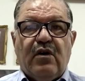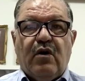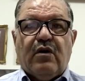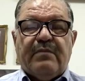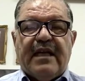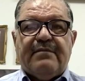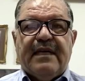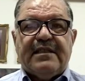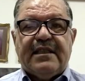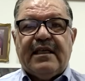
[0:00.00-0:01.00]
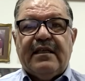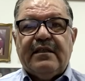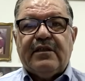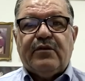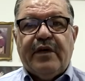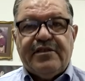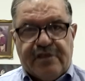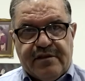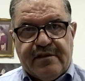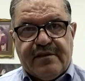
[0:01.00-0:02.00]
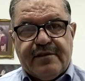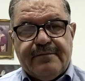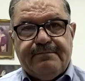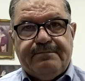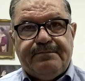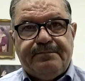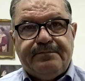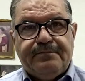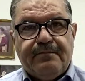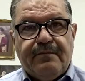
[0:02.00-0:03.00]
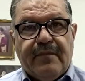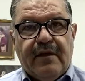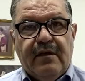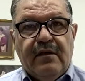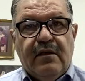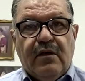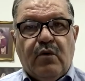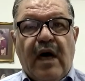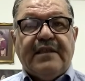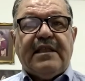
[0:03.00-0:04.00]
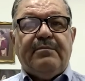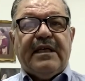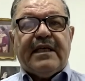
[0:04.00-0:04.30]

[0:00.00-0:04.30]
or mathematical equations. Quantum